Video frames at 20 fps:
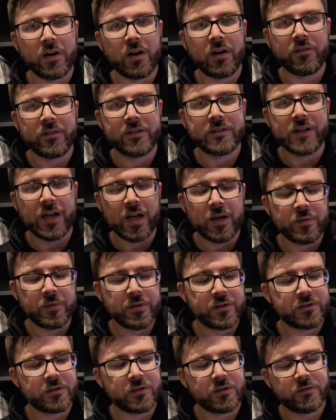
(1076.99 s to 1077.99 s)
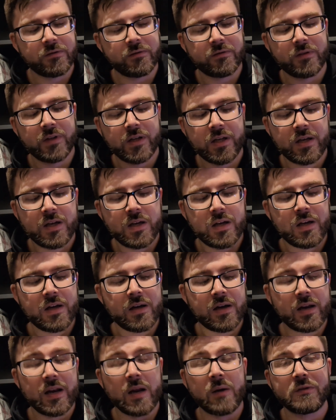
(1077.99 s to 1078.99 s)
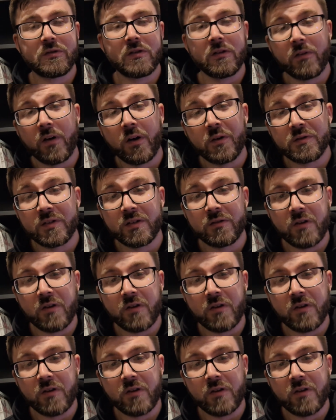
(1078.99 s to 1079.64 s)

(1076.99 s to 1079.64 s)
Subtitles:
a lot of his gaming stuff, and that was stuff I was